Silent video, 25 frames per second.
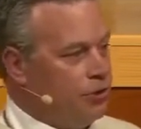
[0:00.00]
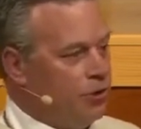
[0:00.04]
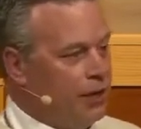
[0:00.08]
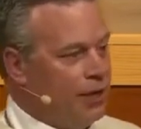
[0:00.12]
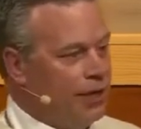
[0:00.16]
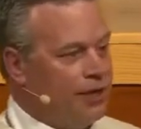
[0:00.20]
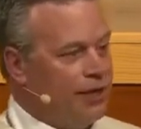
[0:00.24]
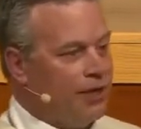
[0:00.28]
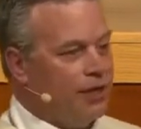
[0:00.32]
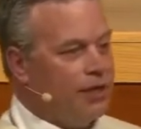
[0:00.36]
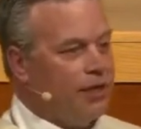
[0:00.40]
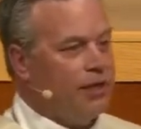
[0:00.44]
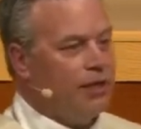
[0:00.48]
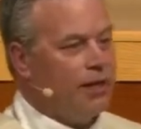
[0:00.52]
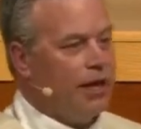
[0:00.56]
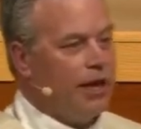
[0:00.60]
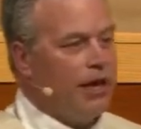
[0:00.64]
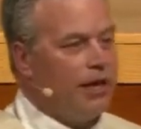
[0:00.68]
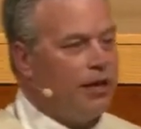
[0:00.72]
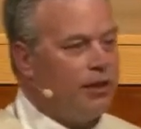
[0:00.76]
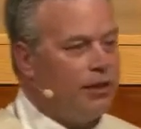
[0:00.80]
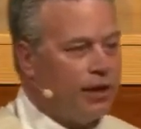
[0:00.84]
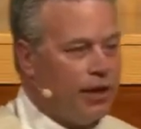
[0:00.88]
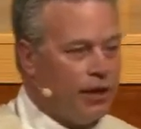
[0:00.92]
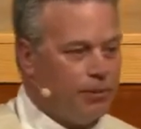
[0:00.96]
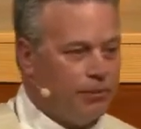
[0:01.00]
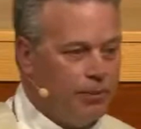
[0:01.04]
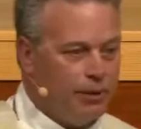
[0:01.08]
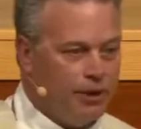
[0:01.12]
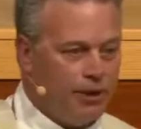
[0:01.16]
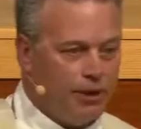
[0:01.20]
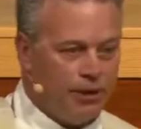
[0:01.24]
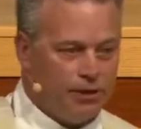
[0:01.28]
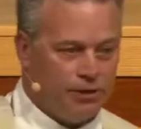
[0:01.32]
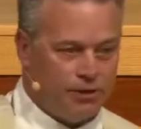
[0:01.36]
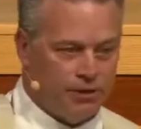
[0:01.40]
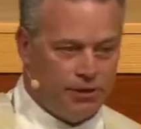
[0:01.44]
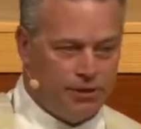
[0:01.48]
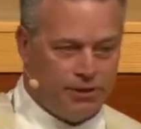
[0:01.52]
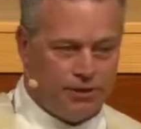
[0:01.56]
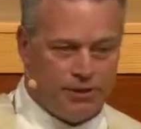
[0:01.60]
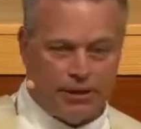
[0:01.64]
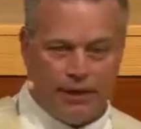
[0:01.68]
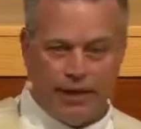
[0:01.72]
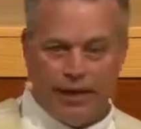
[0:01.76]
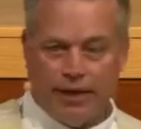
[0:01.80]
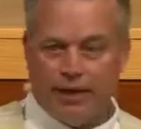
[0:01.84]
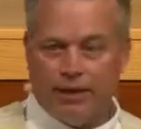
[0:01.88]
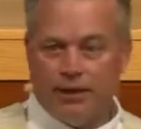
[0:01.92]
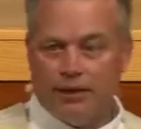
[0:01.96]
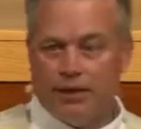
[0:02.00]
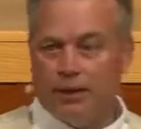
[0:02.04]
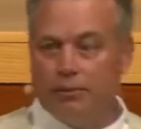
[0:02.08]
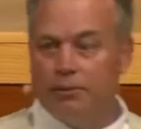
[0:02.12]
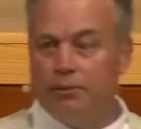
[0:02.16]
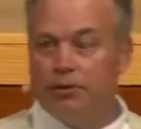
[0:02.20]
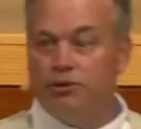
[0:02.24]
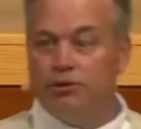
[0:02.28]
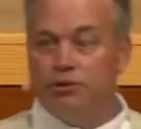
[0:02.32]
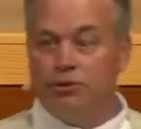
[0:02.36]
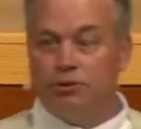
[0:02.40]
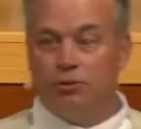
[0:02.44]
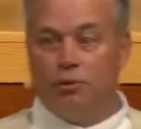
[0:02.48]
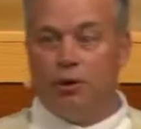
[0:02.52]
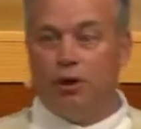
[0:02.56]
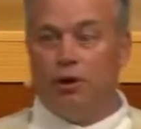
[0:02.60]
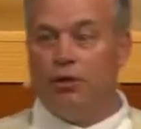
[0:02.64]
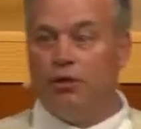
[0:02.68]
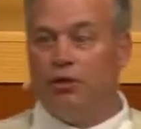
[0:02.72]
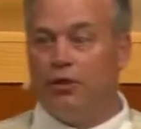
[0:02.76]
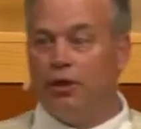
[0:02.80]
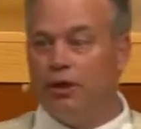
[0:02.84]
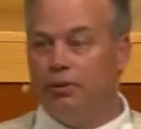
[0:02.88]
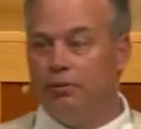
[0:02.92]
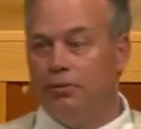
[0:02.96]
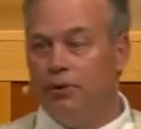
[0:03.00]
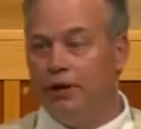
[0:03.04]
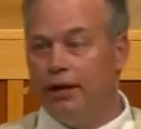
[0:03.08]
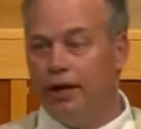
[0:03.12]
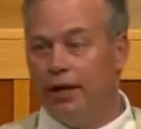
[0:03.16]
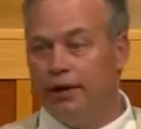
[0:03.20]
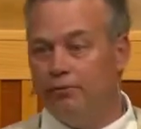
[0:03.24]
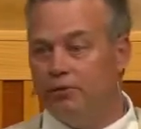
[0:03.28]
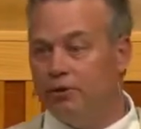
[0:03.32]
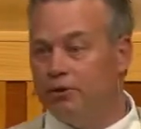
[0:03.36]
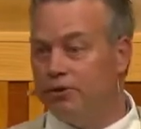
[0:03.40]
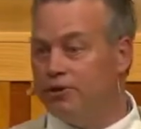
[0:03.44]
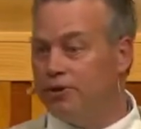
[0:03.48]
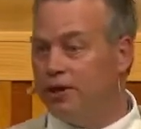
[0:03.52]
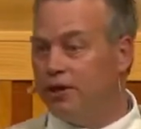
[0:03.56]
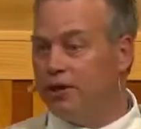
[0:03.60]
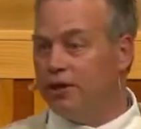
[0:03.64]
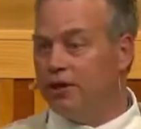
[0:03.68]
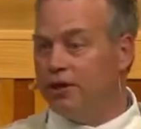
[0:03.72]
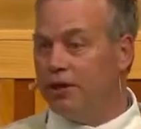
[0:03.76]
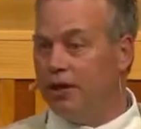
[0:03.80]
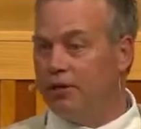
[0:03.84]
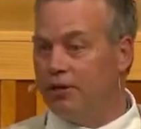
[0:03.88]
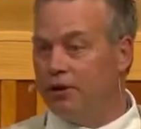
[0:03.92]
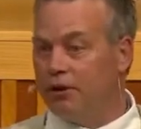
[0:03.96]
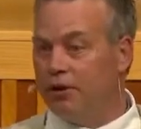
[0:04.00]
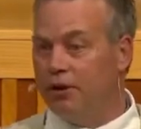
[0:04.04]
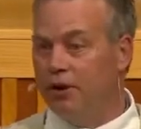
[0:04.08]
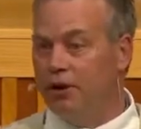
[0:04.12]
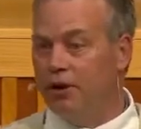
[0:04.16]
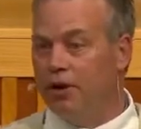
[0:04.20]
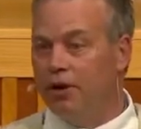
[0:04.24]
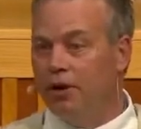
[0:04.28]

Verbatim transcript: they didn't like that because they said academics is one thing, behavior is yet another.